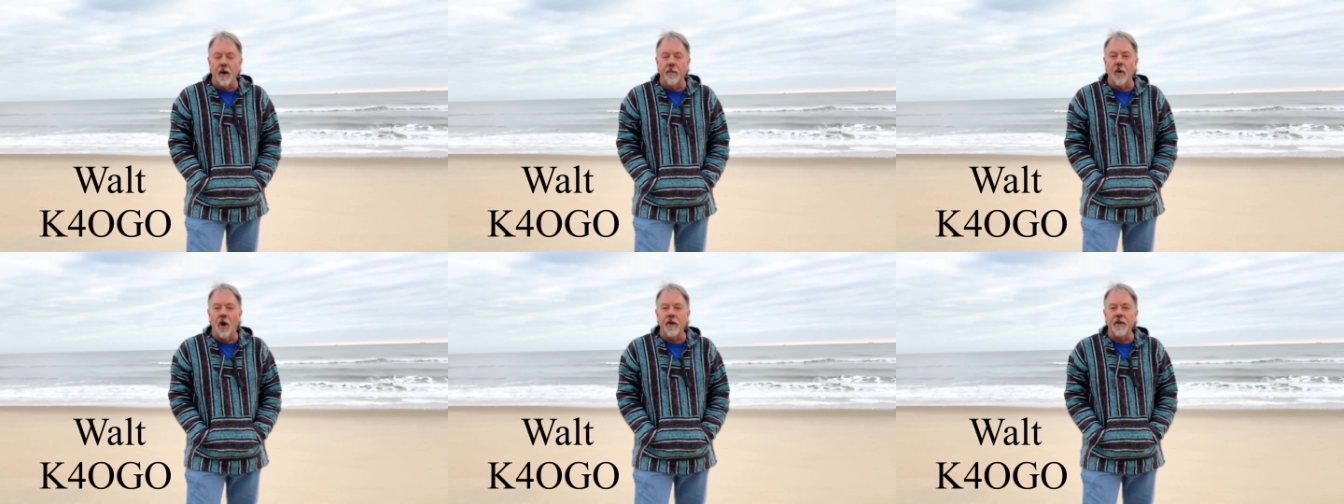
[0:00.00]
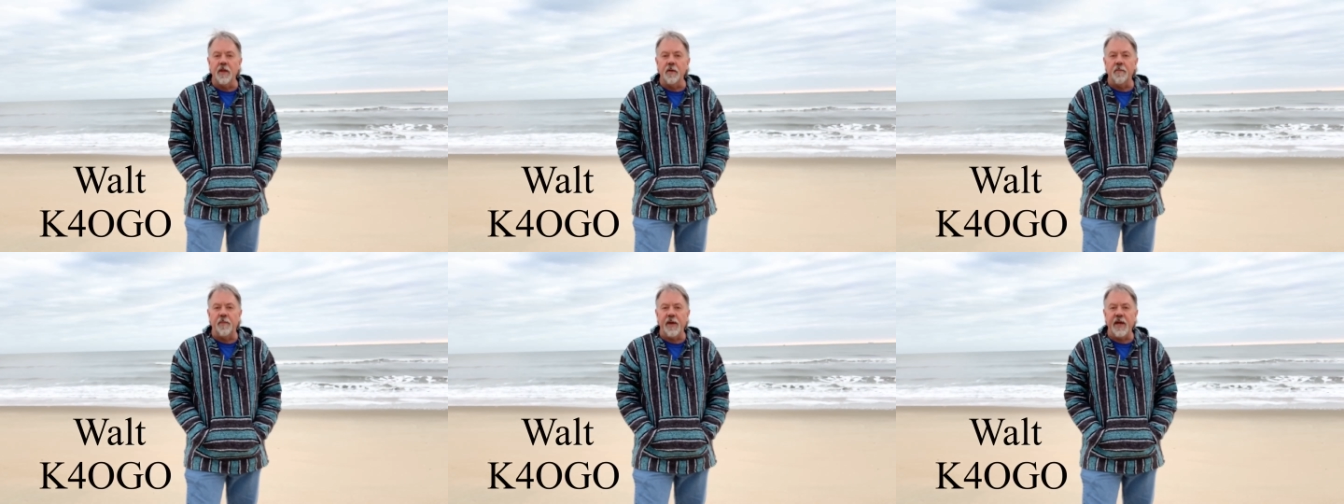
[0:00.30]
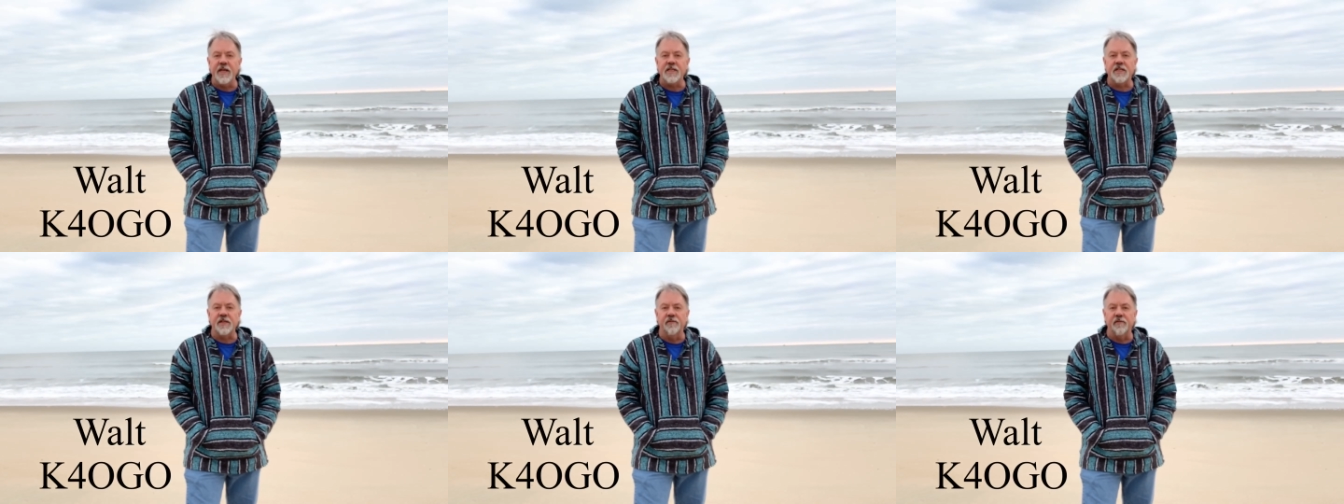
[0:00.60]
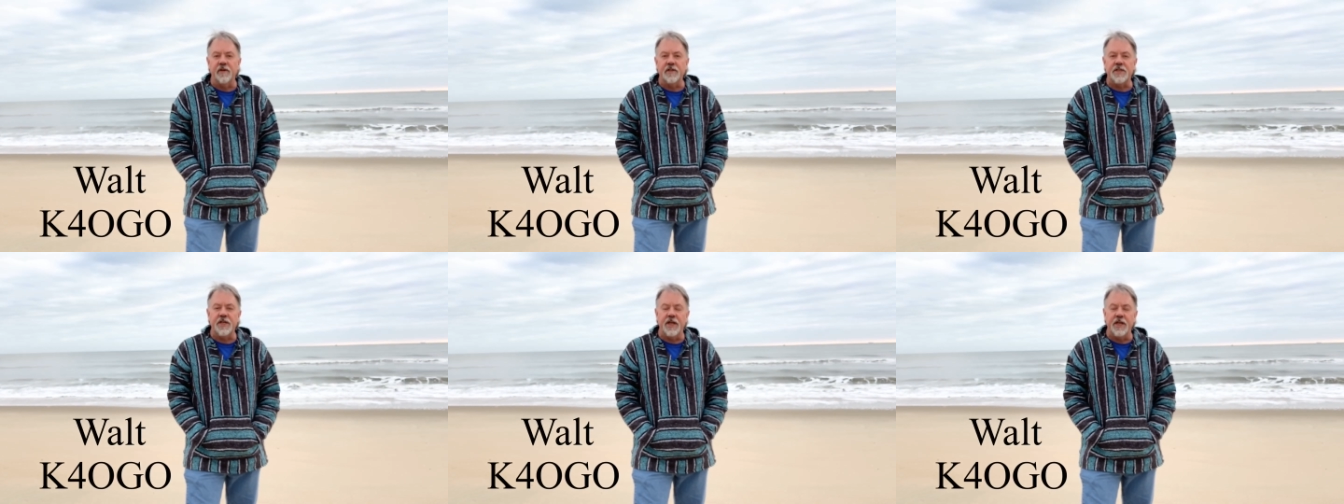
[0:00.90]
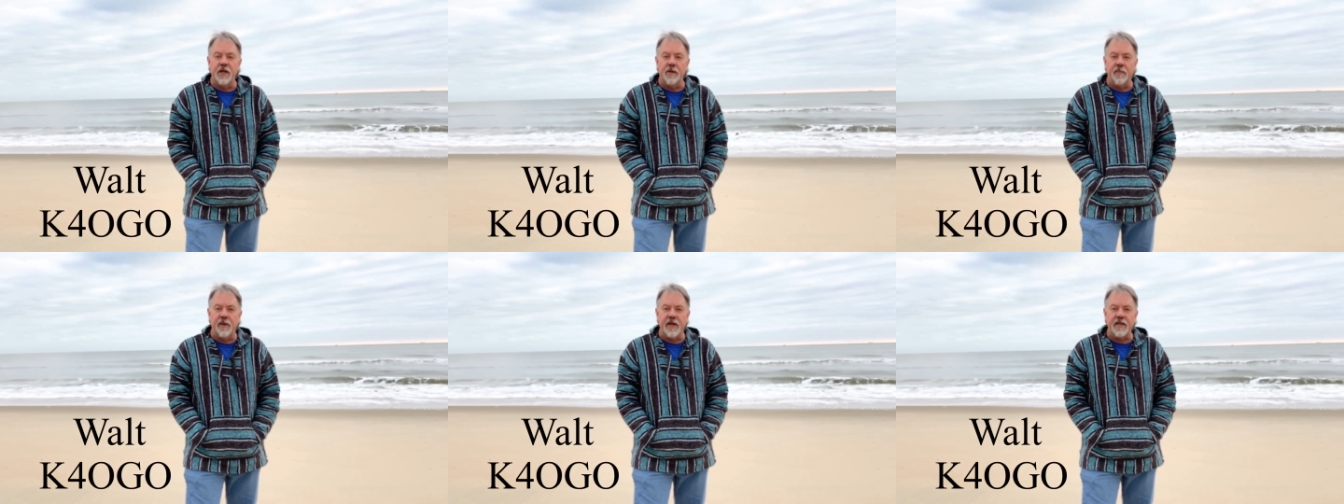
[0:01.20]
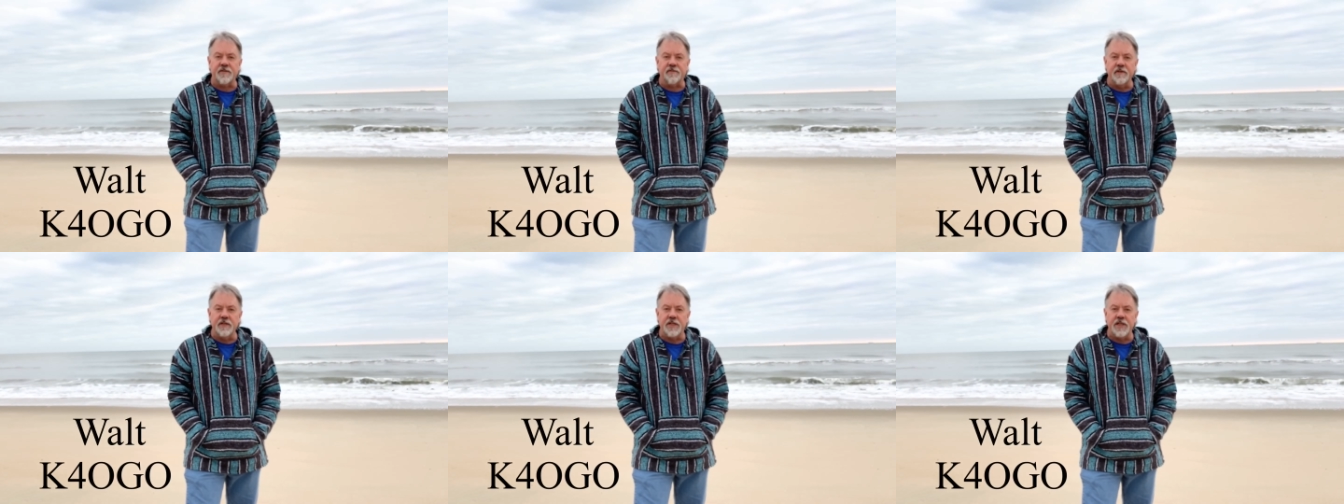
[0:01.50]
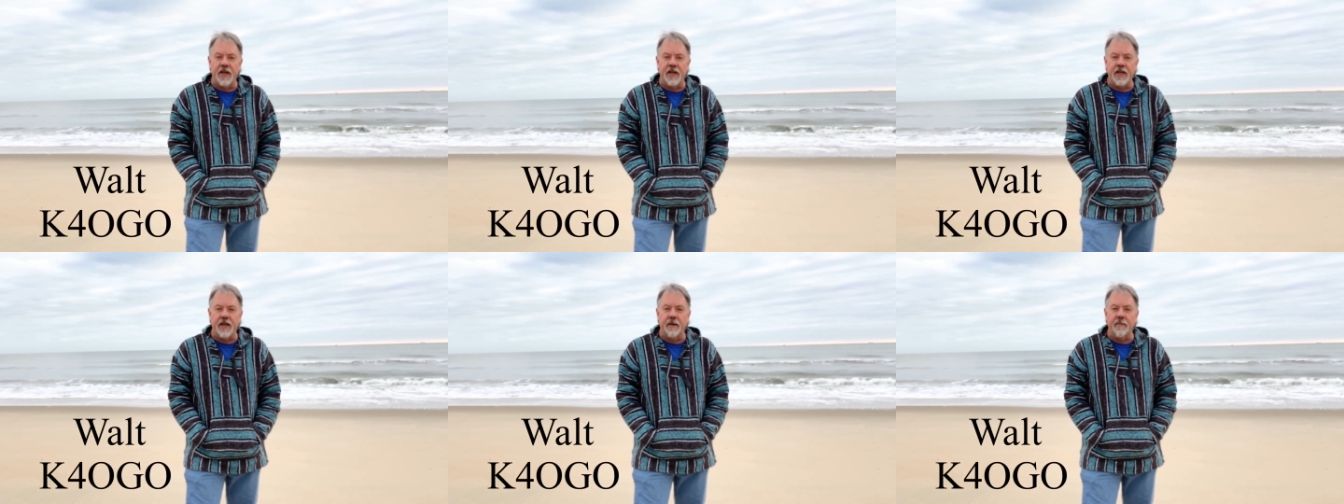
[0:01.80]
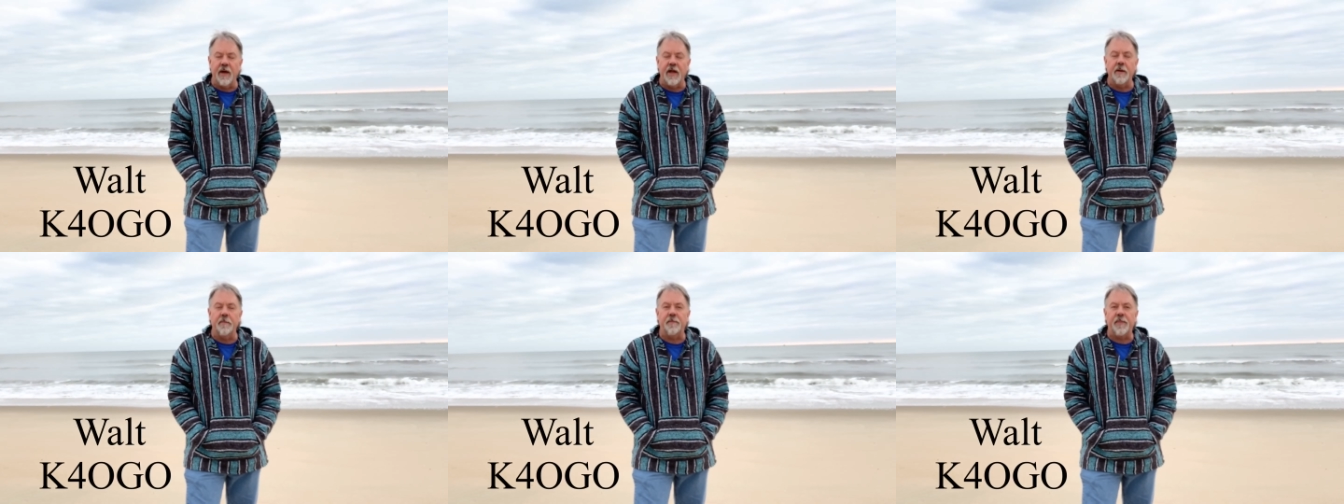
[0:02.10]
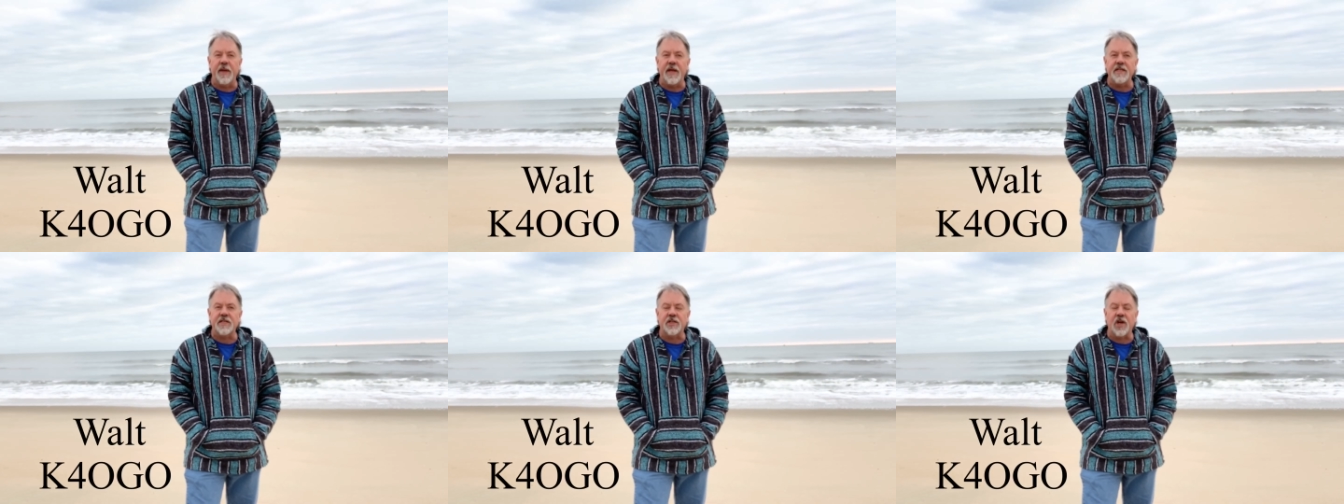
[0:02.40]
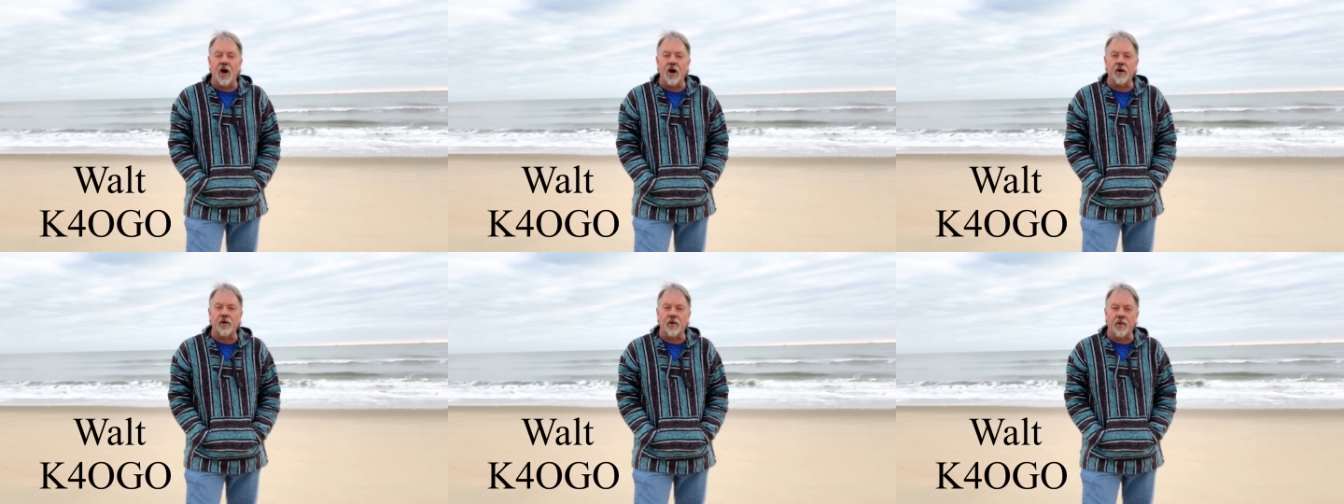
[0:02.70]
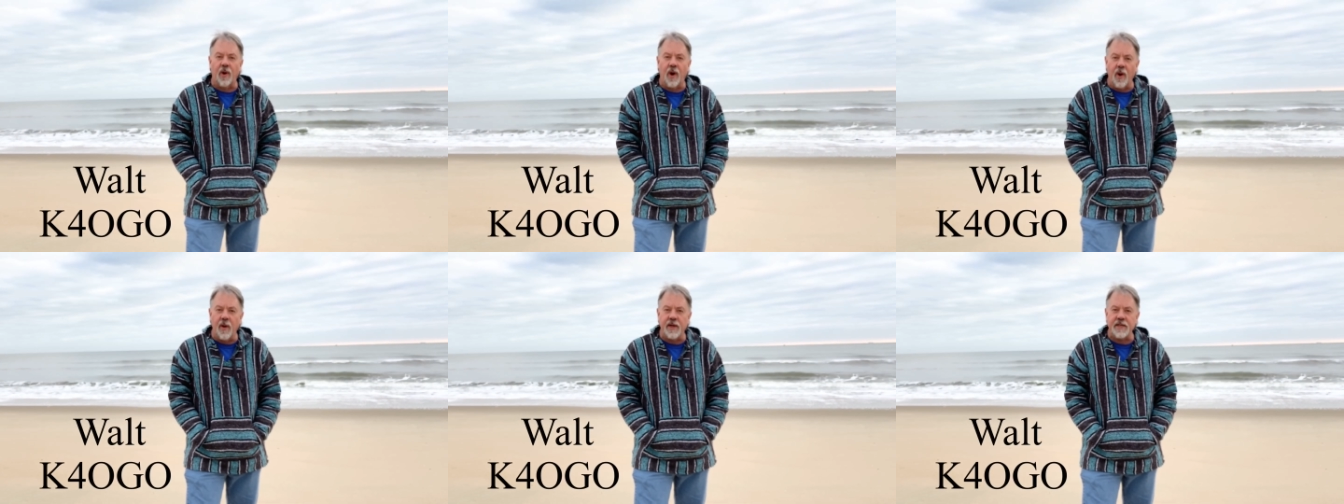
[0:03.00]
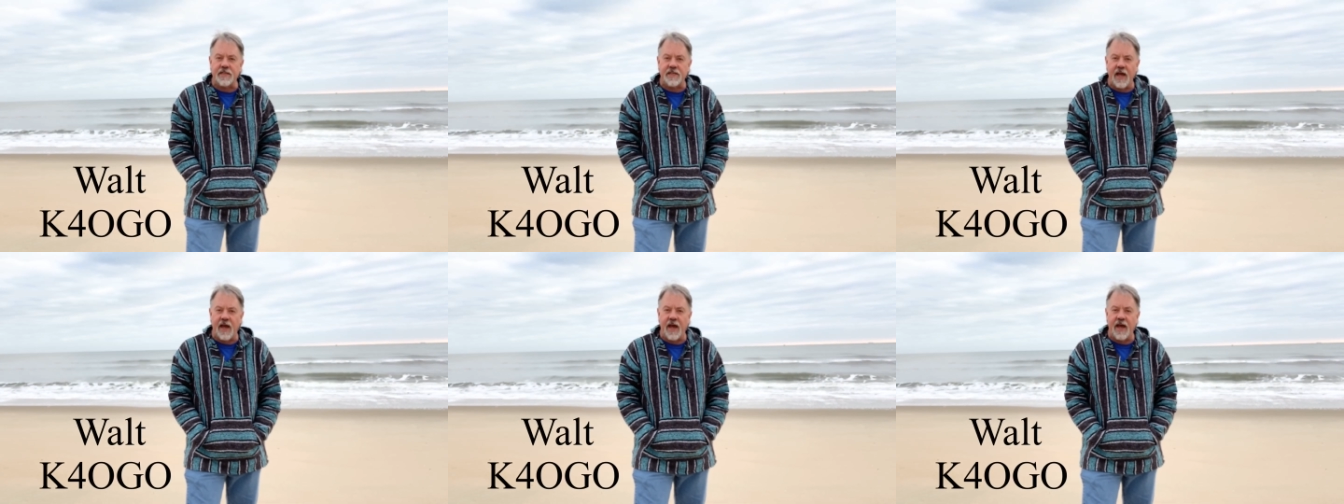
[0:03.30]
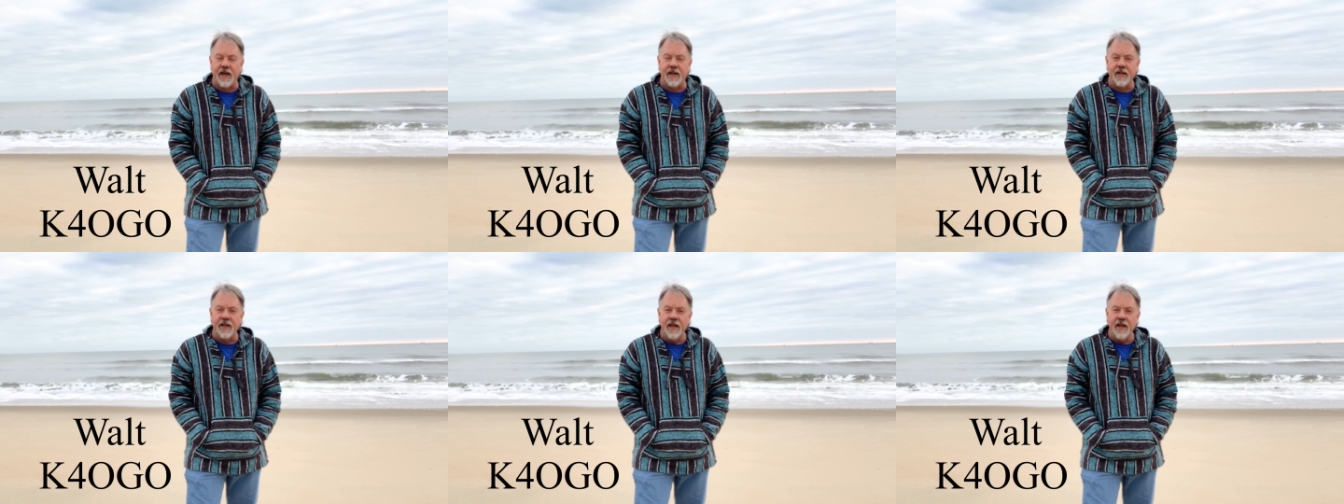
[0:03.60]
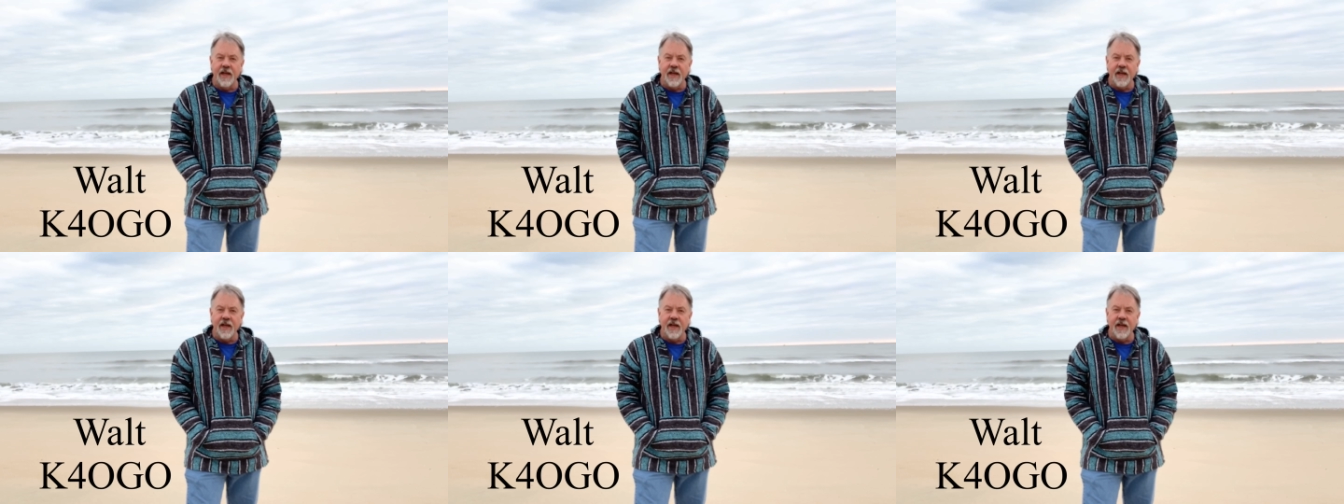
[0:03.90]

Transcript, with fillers: I'm on the beach in Virginia Beach, Virginia. I'm at a beach called Croatan.